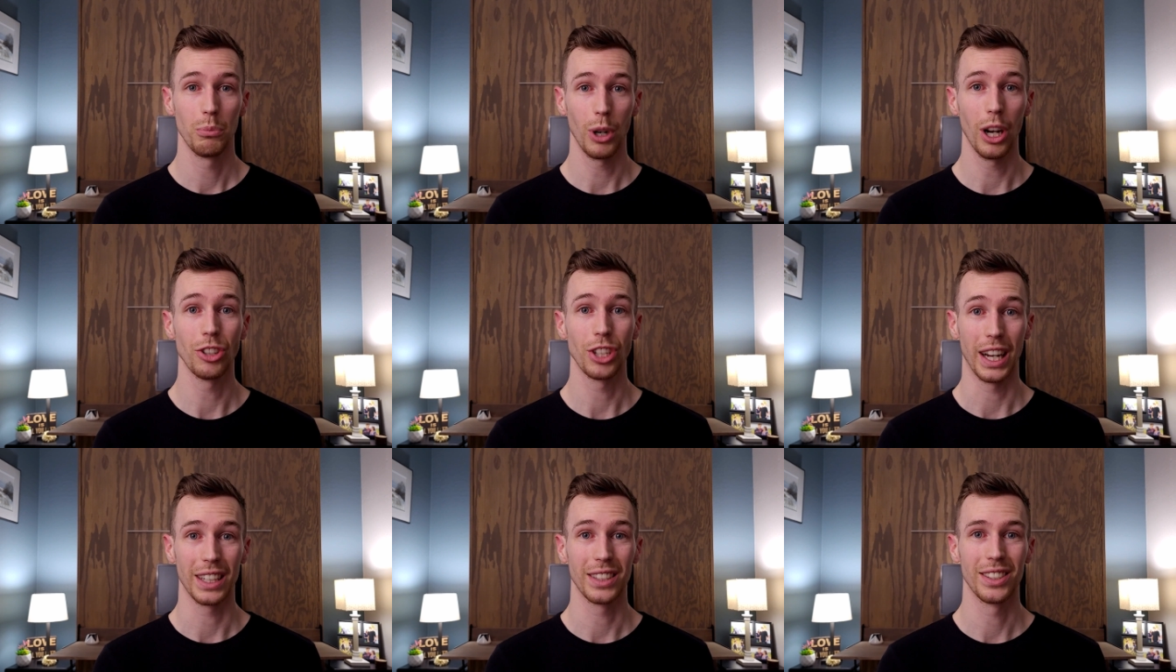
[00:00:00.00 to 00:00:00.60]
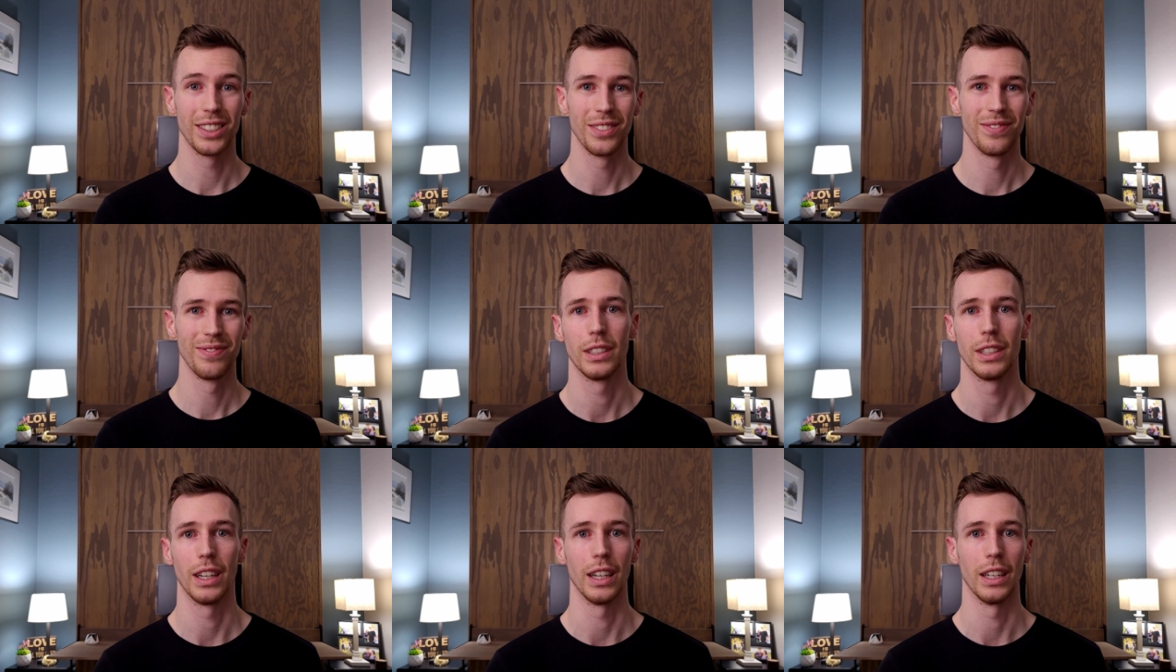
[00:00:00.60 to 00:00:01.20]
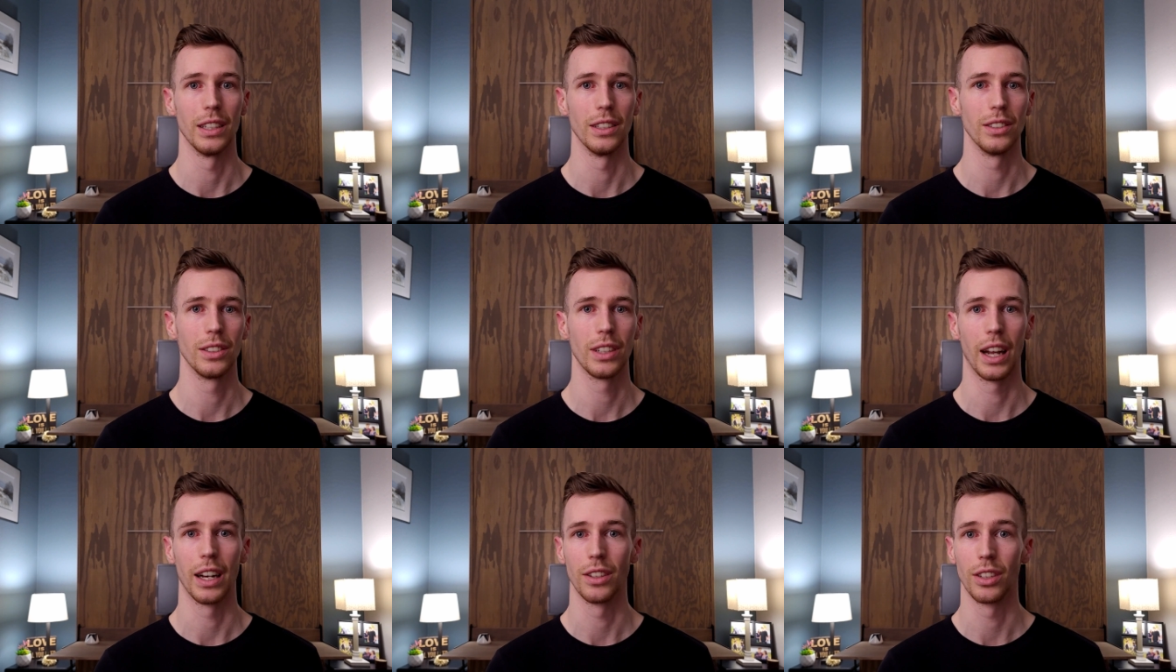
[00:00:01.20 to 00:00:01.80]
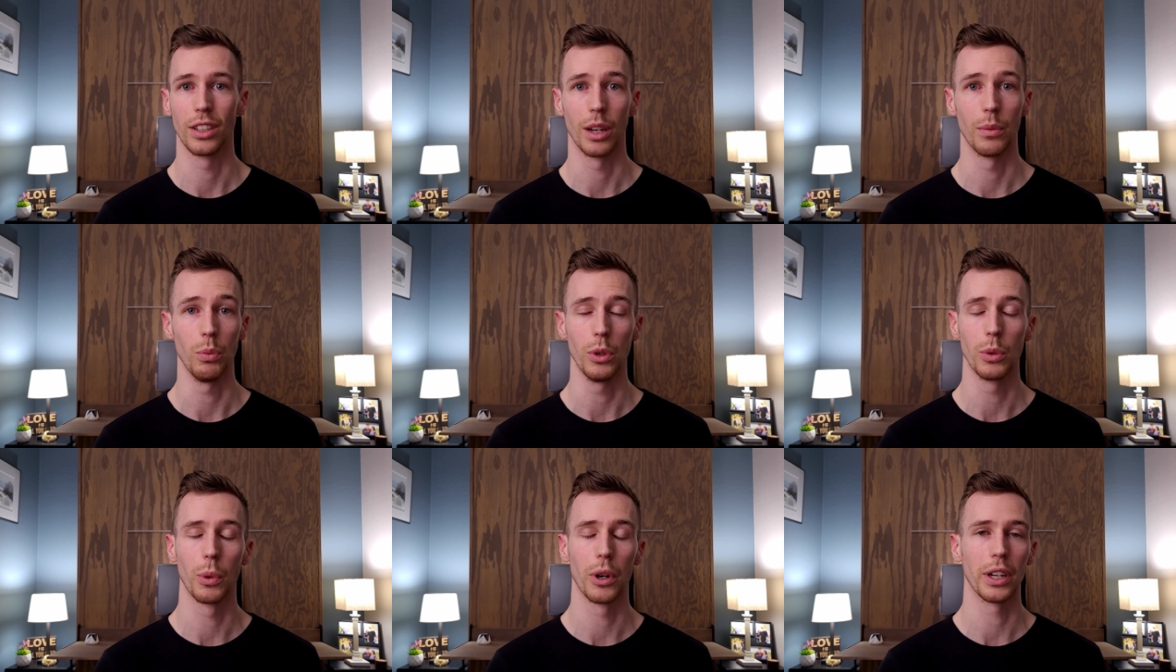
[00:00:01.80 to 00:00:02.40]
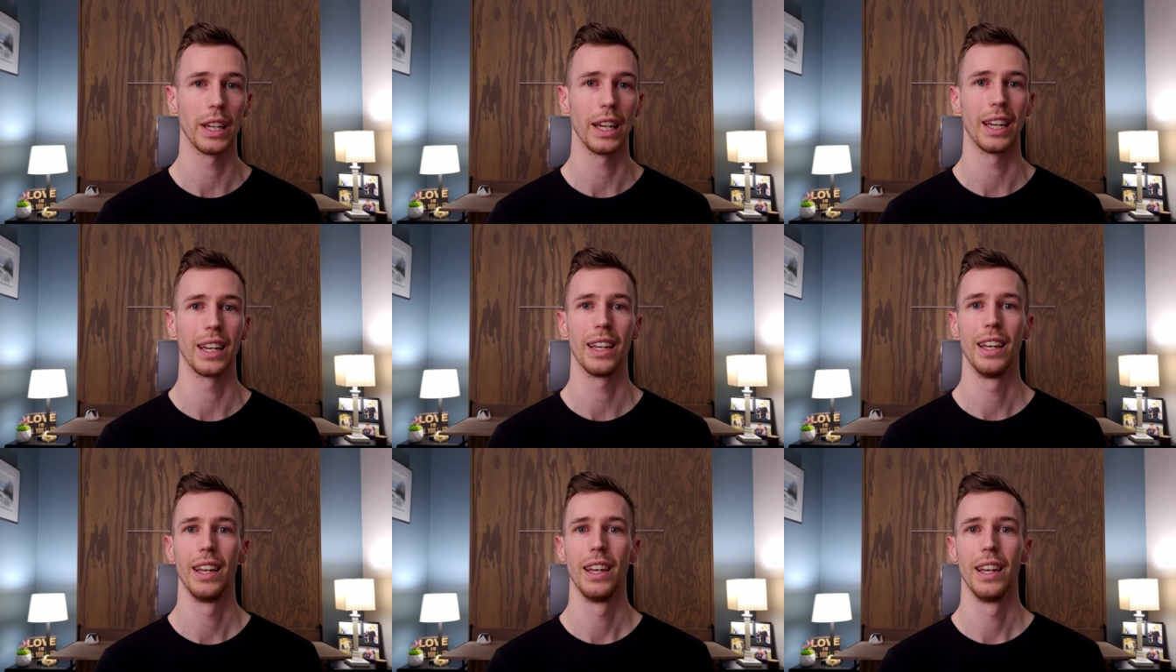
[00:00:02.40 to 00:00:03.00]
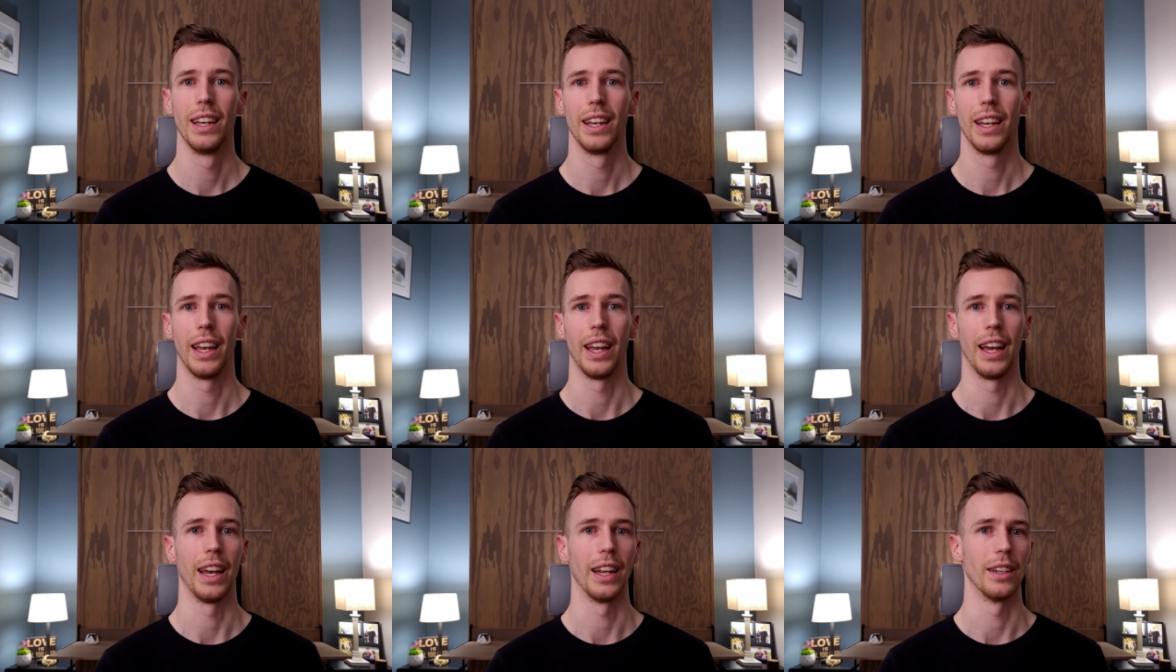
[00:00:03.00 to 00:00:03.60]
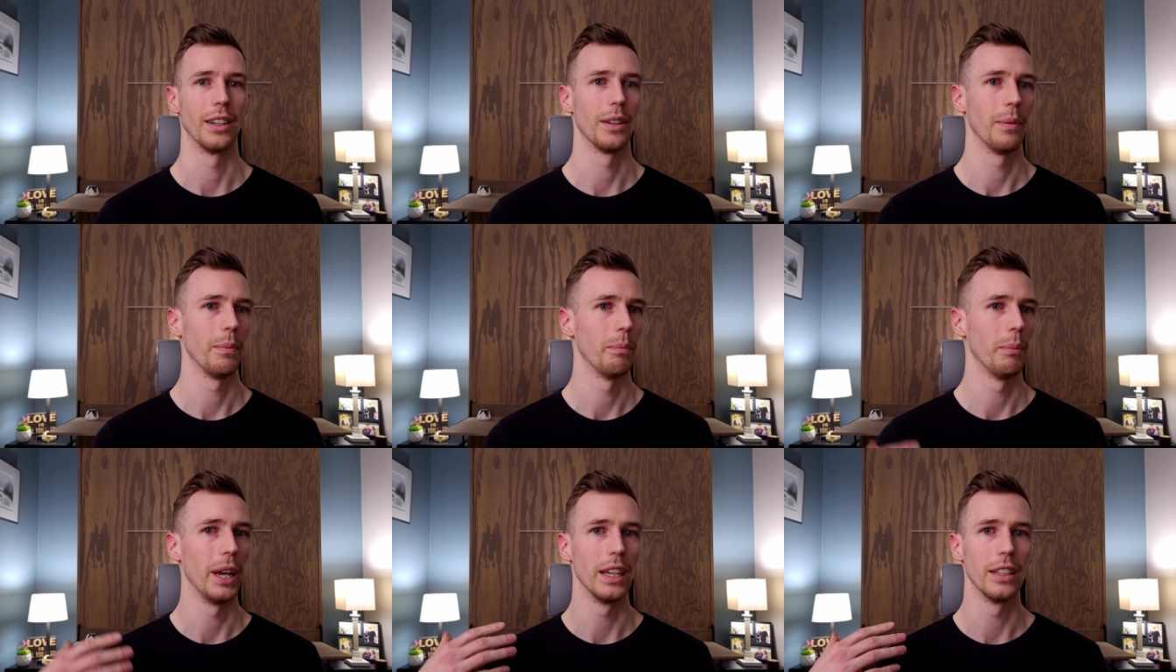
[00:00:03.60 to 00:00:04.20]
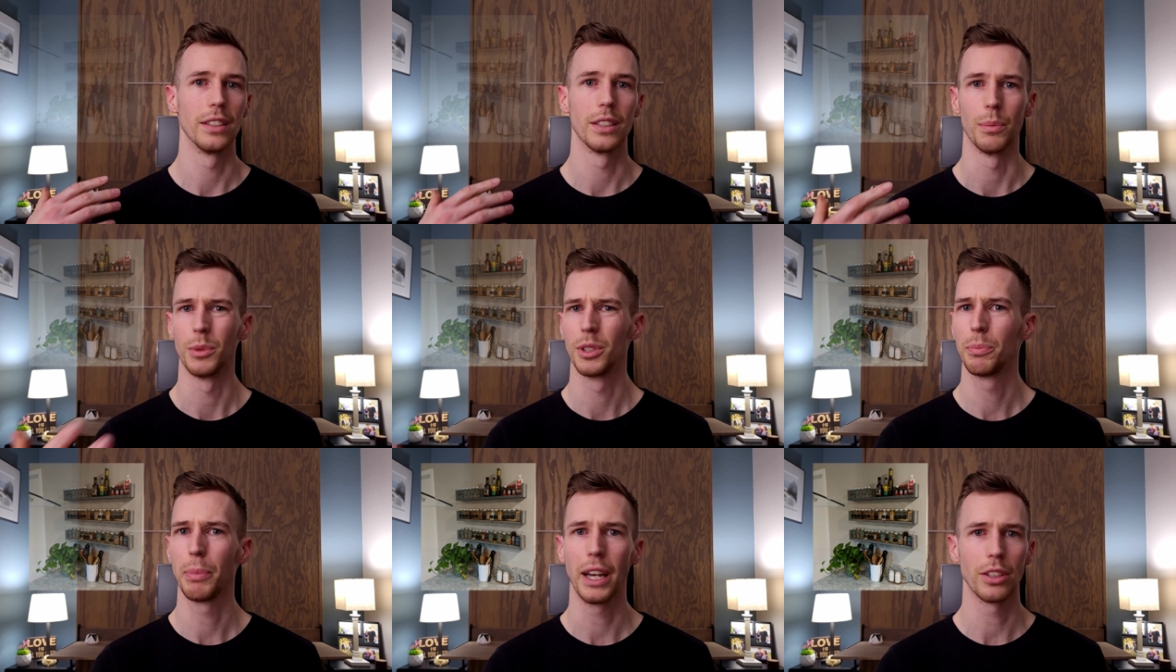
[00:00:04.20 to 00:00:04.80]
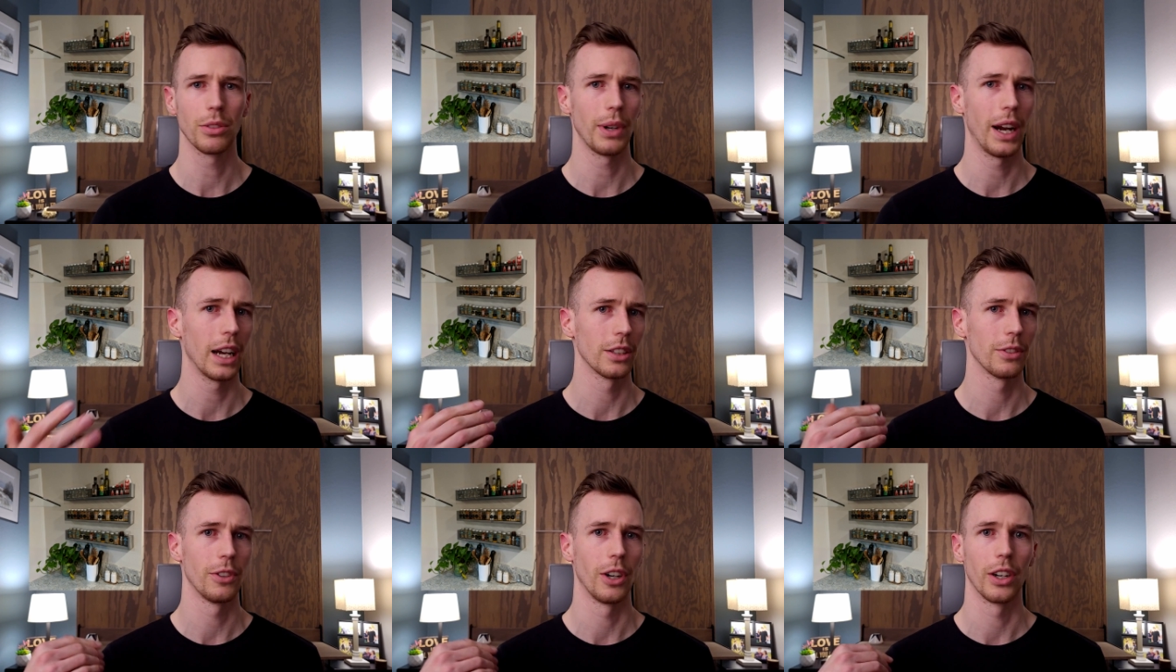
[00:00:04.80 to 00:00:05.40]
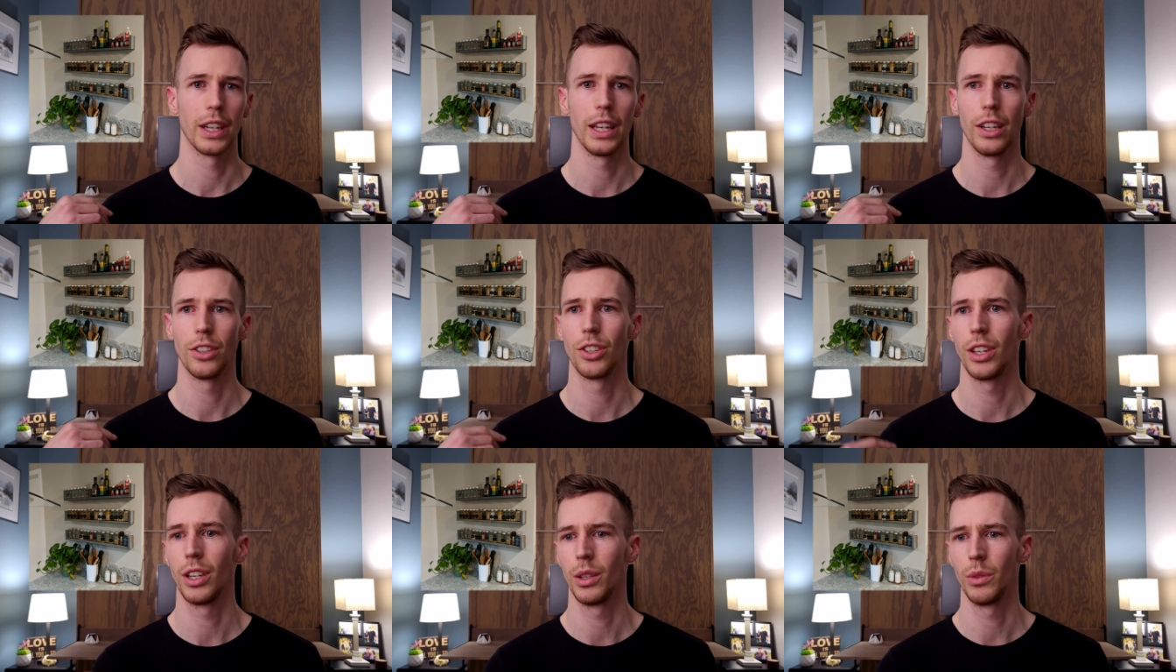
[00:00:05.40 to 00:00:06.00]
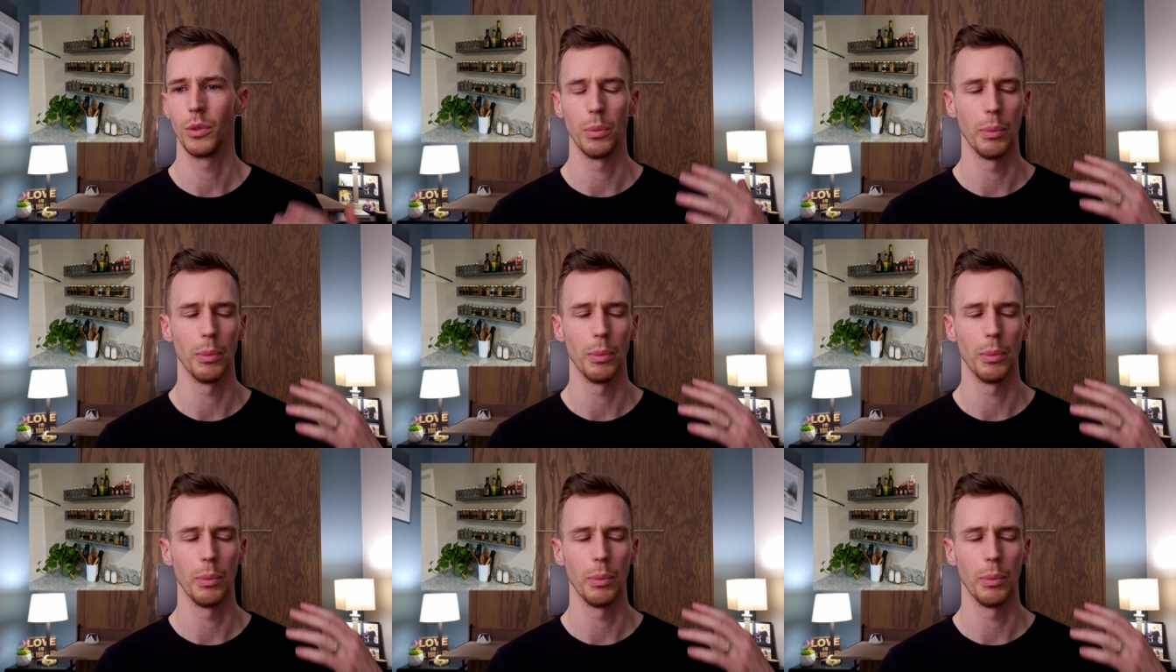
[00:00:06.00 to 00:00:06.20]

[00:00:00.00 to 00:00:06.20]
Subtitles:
Projects. I kind of took up woodworking and made some spice racks for our kitchen.